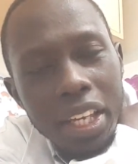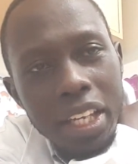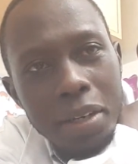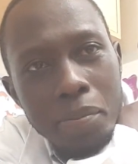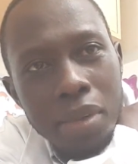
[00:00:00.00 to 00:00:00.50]

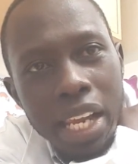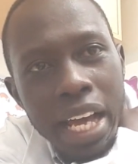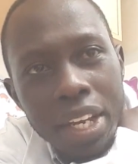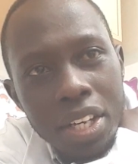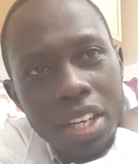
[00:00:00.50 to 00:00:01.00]
in
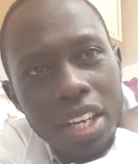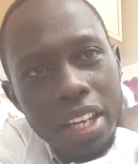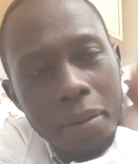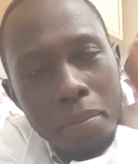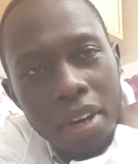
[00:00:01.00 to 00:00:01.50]
blood
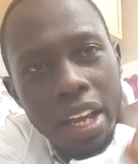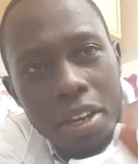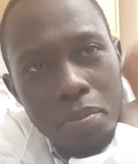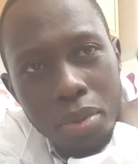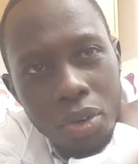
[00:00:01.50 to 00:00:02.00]
and blood
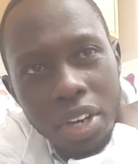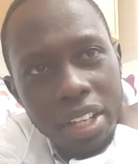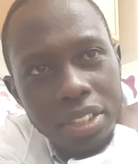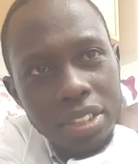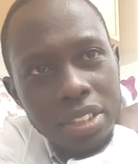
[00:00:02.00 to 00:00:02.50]

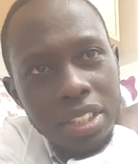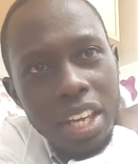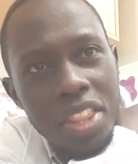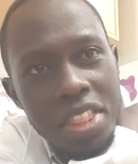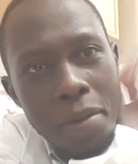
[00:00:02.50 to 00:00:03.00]
products.
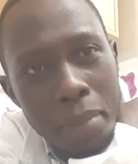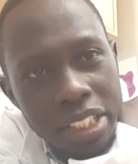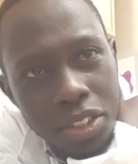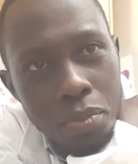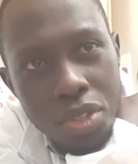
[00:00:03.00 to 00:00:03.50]
And they
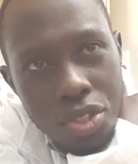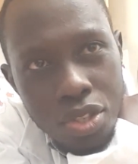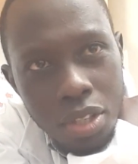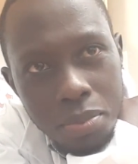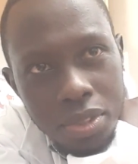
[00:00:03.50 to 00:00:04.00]
must be
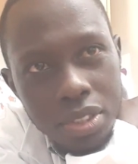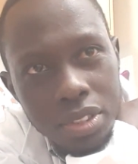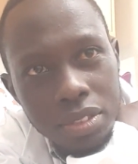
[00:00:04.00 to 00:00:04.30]
stopped.